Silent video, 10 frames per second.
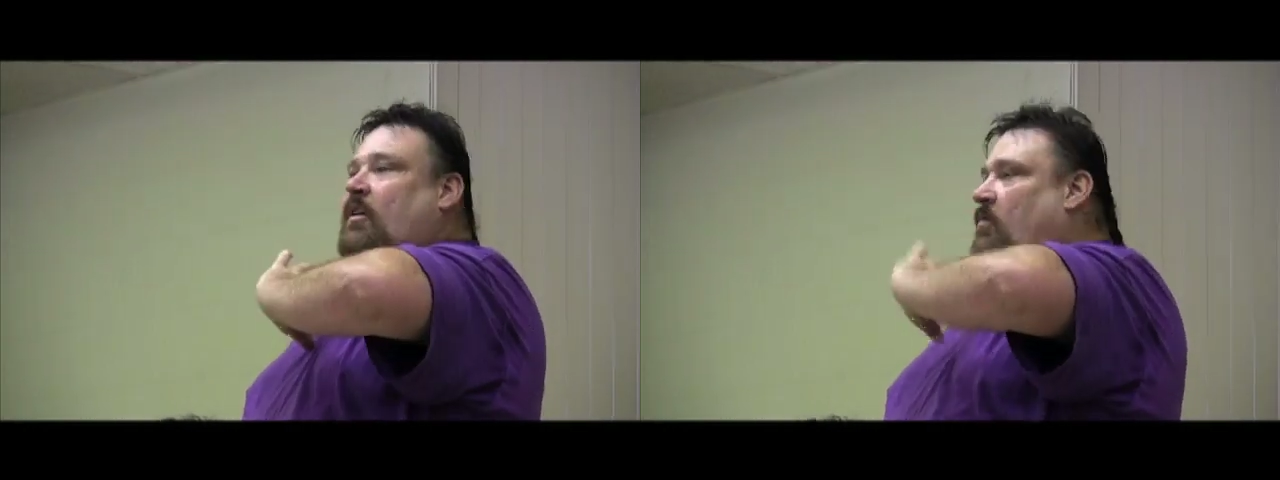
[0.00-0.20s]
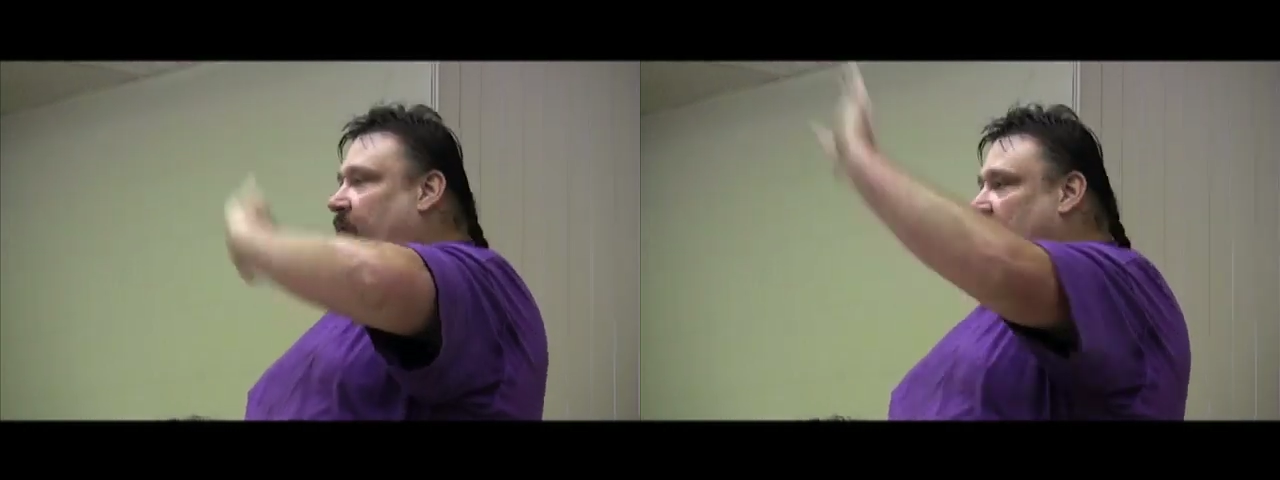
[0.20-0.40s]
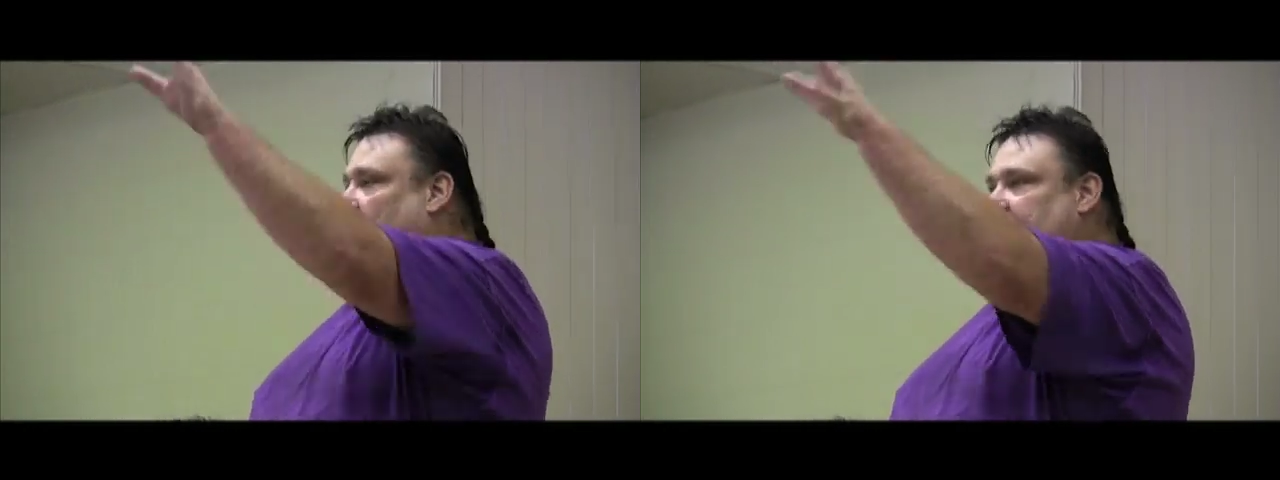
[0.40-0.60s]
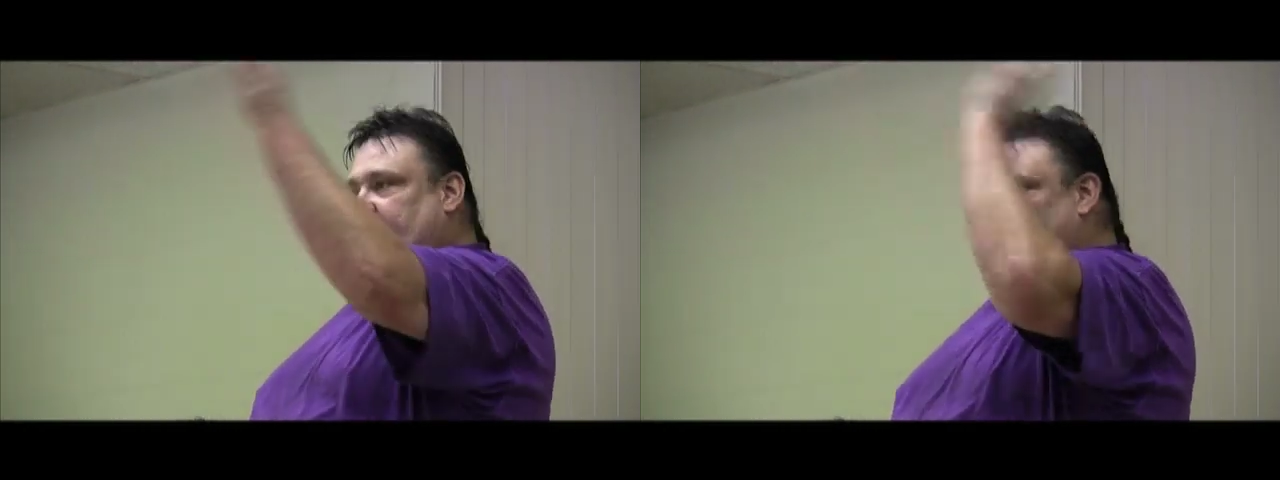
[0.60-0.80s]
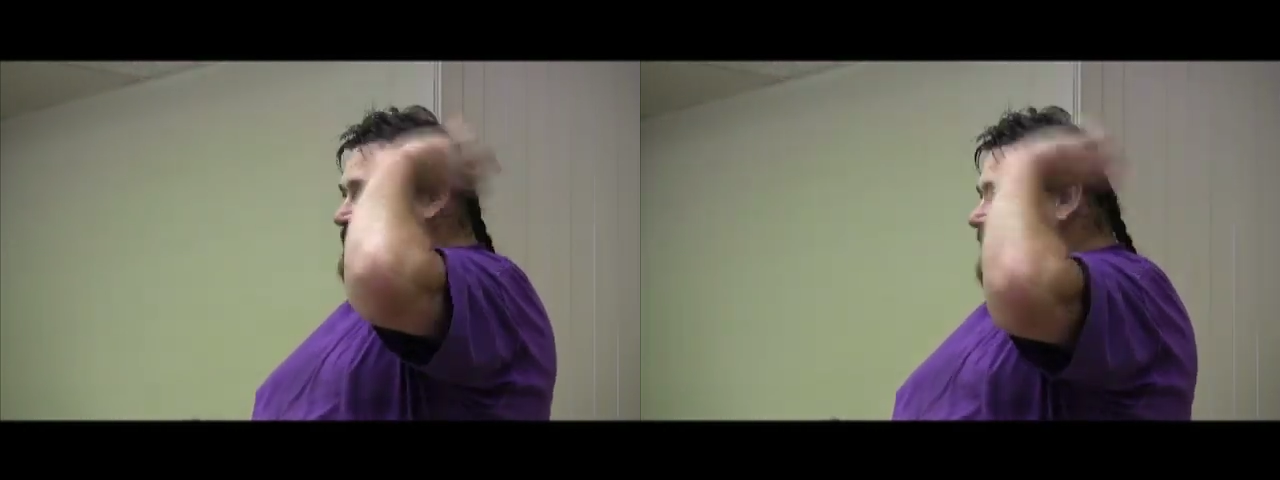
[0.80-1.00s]
where they
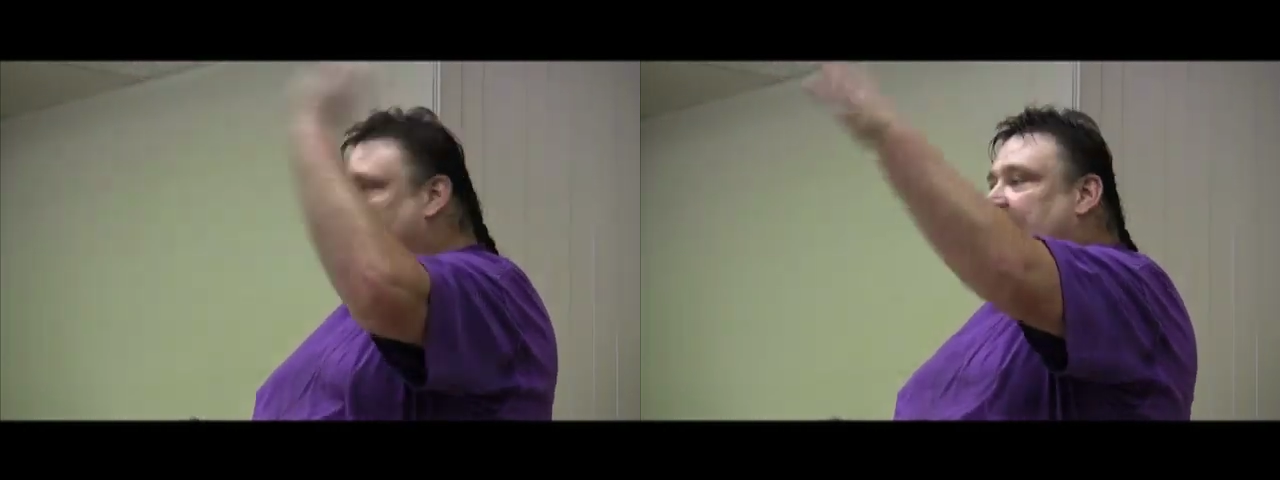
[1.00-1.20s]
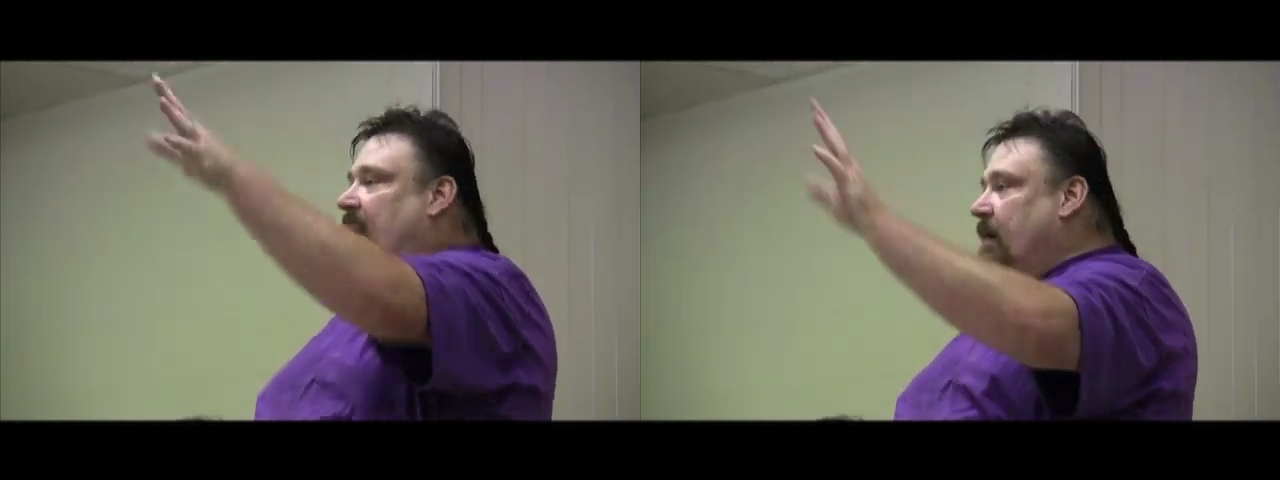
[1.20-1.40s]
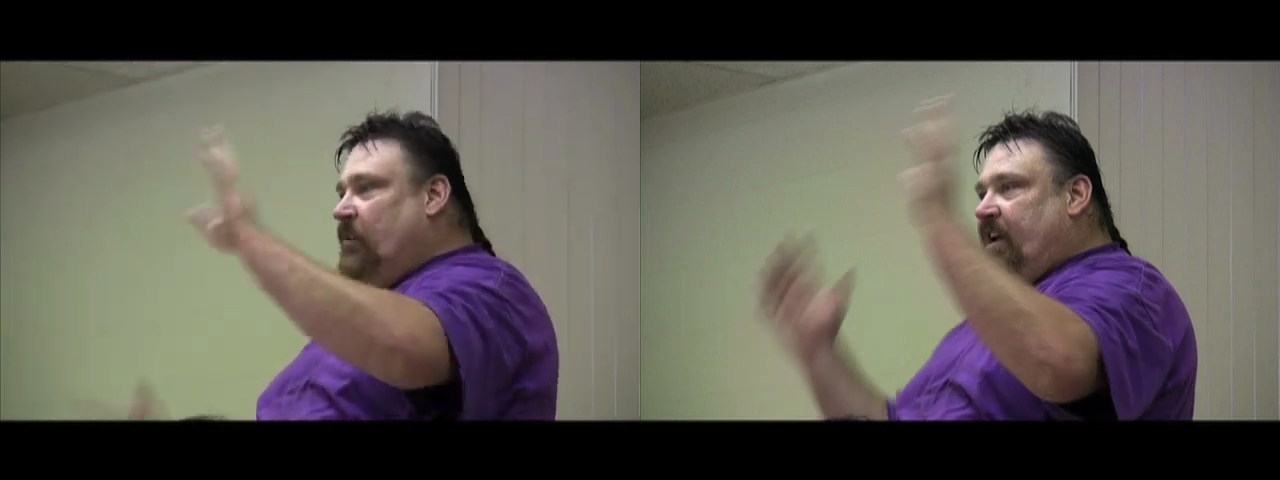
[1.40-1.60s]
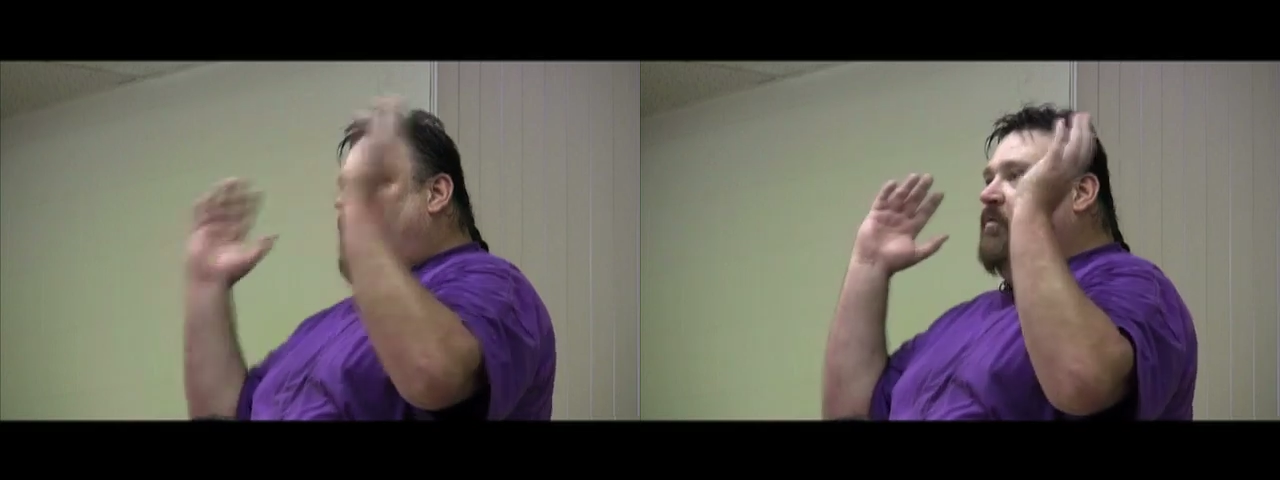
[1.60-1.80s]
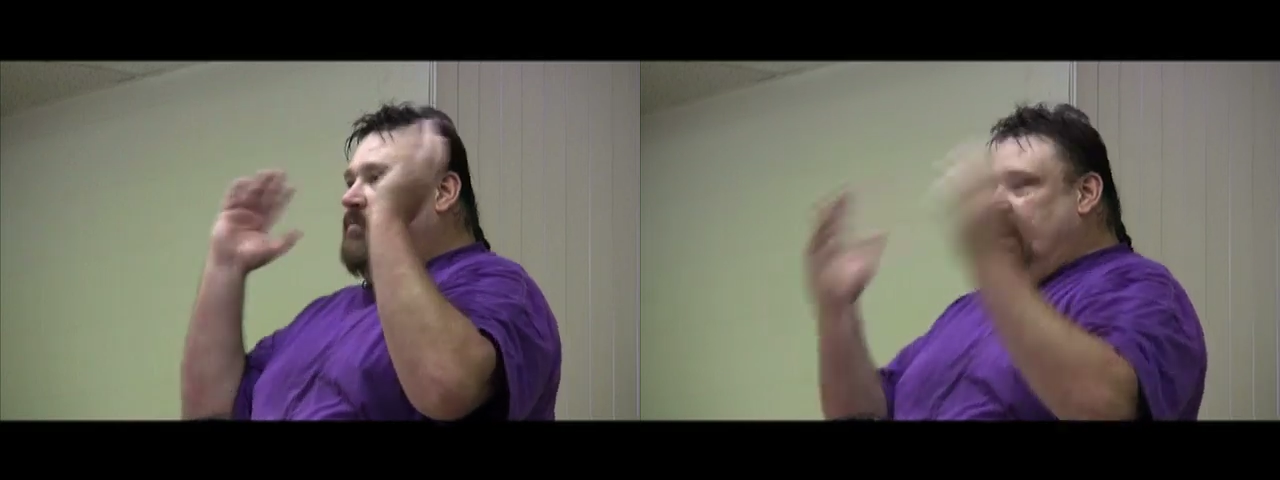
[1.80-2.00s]
want you. We
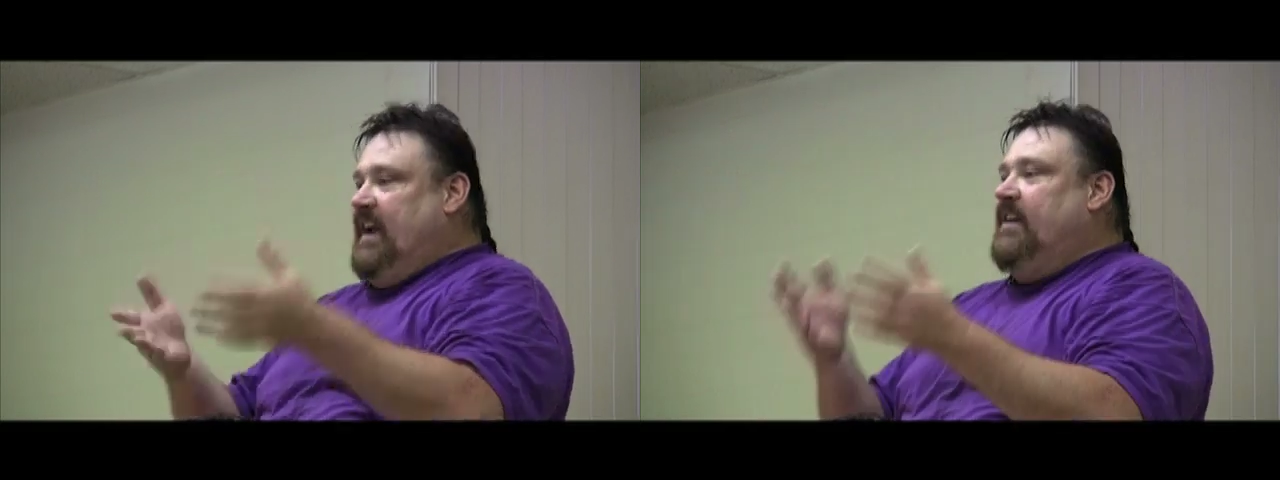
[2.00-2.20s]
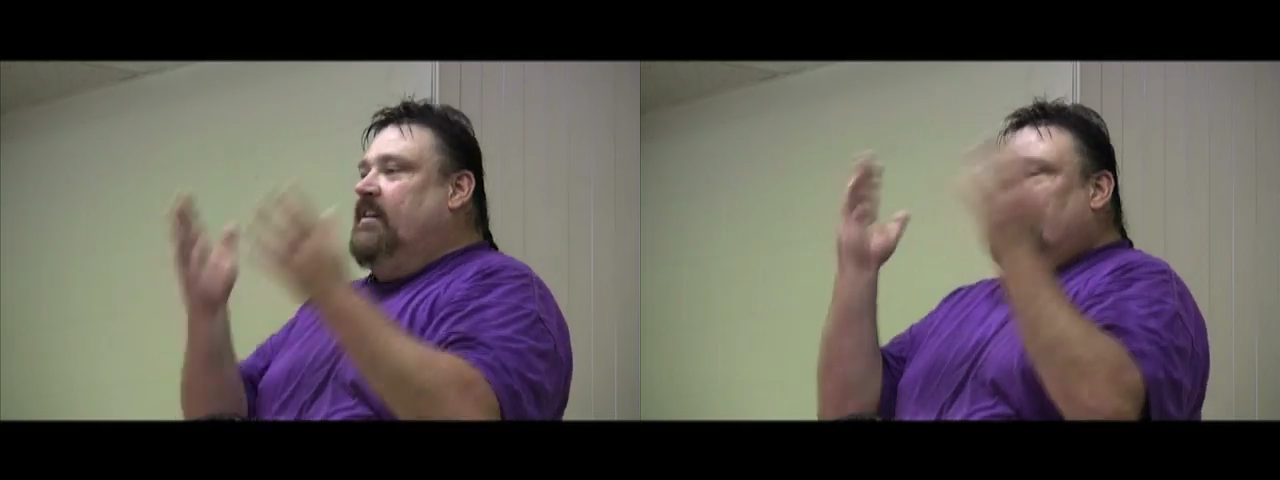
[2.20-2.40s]
don't need